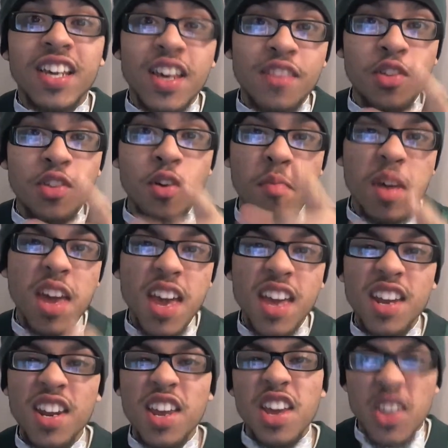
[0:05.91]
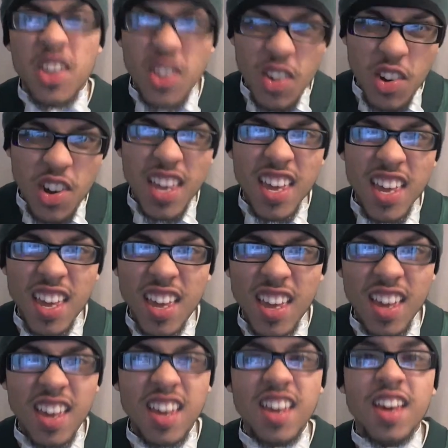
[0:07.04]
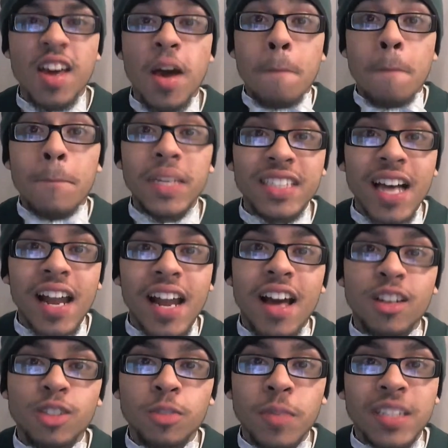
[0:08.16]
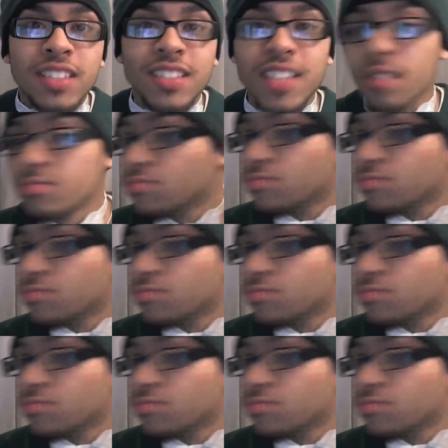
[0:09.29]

If you're a man, you're here. Mr. Alejandro's about to tell him.